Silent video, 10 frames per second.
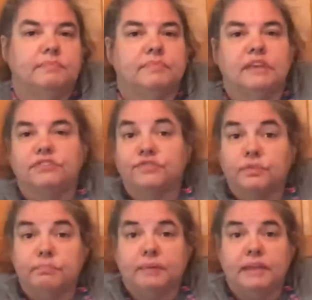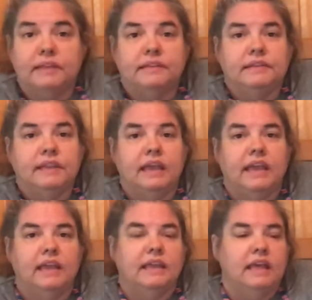is from Benton,
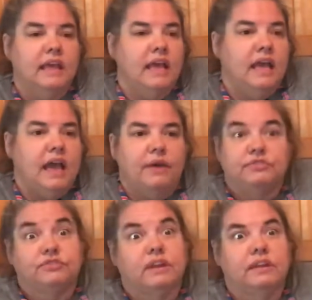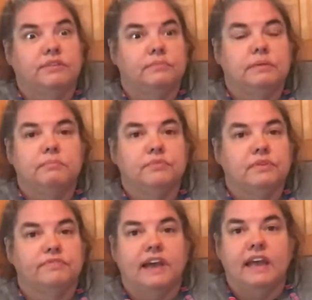and I was trying to remember
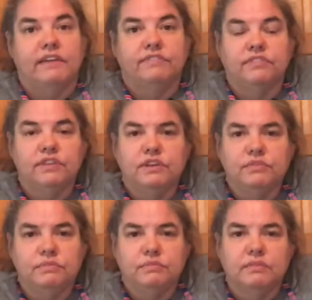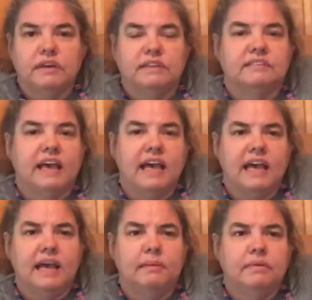if I ever knew a
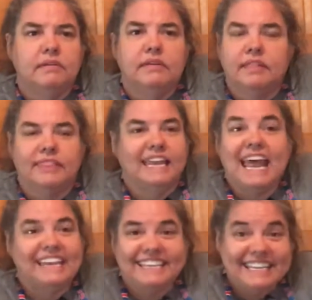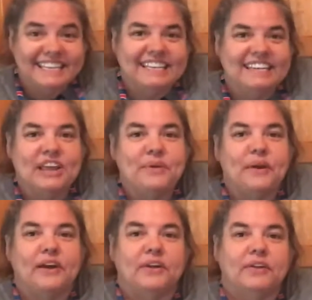time that I didn't know
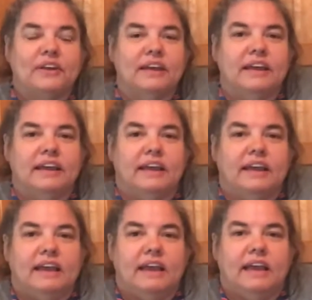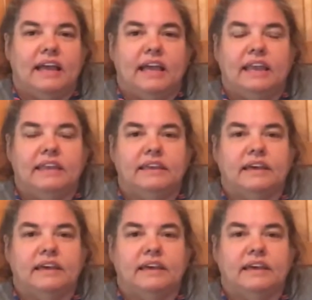her. And